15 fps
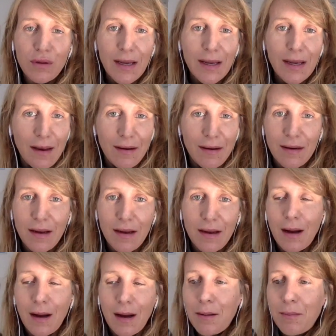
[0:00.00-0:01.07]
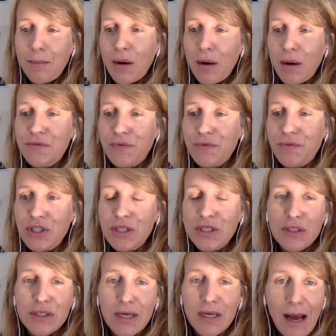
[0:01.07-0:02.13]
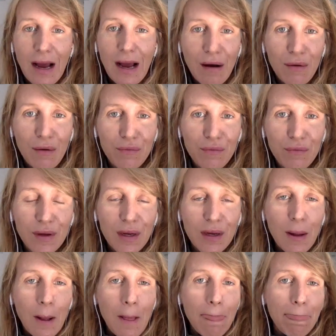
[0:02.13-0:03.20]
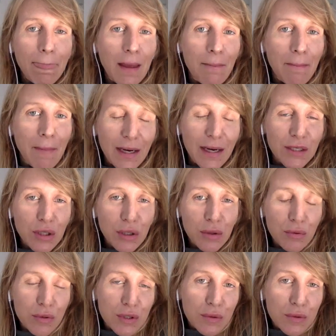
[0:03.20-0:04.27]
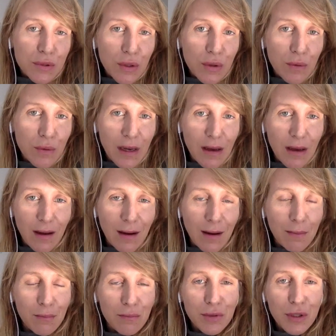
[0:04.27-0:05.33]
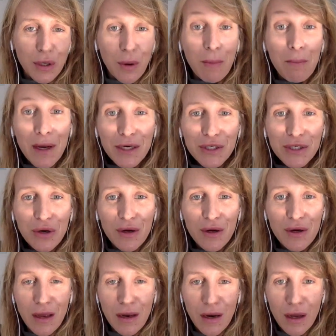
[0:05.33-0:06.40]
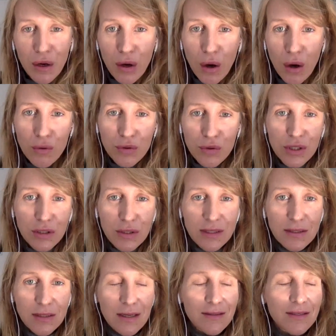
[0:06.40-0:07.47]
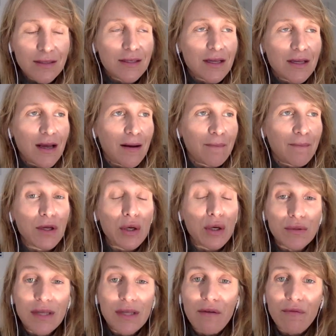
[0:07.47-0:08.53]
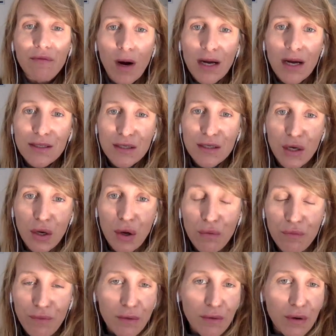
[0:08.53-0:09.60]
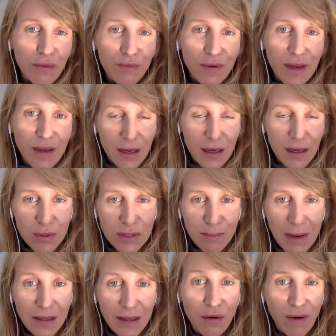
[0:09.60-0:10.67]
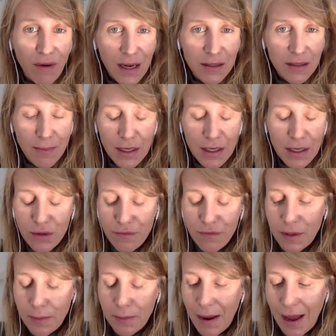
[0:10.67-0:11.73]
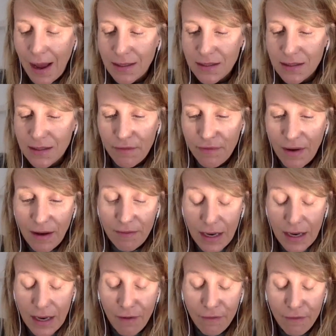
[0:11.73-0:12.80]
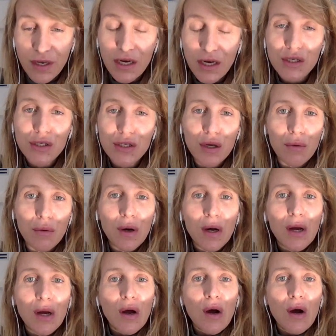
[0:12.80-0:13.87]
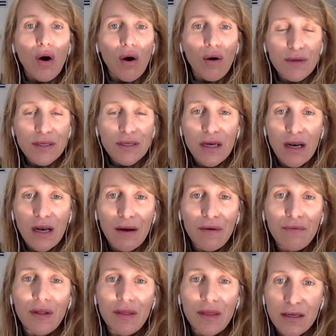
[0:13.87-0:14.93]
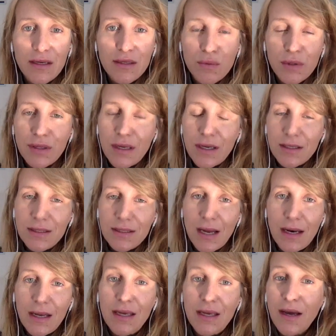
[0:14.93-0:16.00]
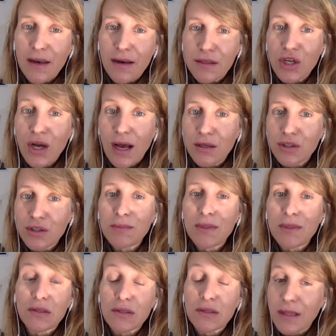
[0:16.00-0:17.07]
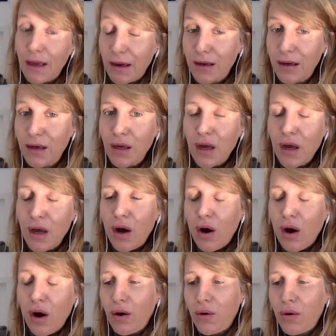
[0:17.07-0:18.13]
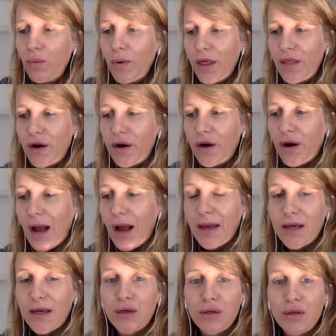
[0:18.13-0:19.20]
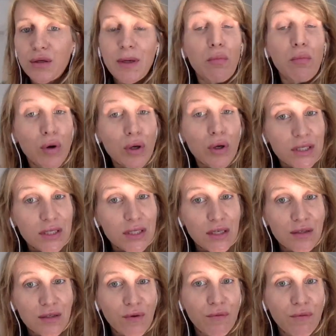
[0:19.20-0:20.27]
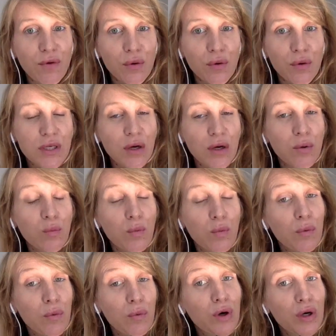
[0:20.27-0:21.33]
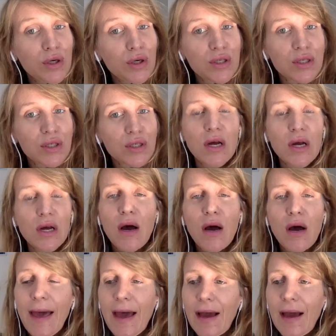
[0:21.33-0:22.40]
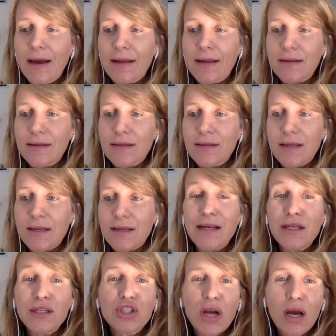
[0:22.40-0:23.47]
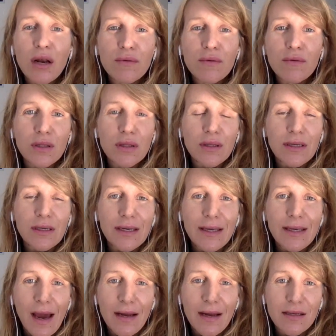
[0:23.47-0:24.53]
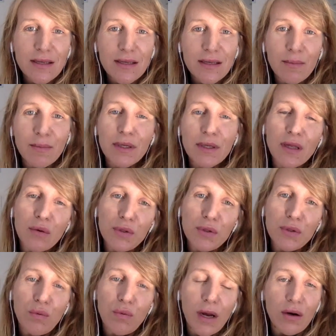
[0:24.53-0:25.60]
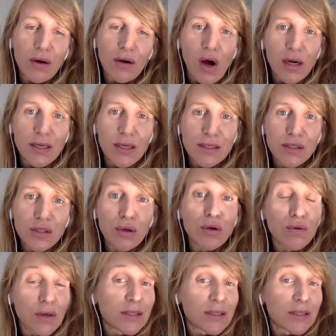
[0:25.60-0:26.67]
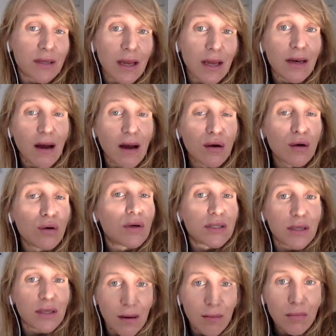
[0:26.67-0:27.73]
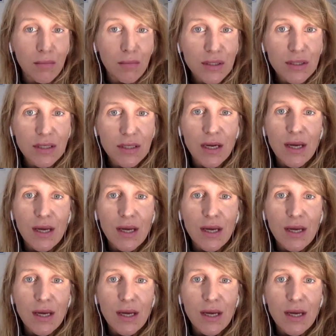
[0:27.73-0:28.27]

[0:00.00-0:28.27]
again, I was fortunate to have a manager who is also a mentor and a coach. It's Dave Weiser, the co-founder of Gett. He was my direct manager for the past 5.5 years. So obviously, a lot of the things were things that he kind of challenged me to think on whether I could be more successful focusing on what works. And in general, in Gett, it's something that we do quite a lot, is to look at the data, look at the numbers,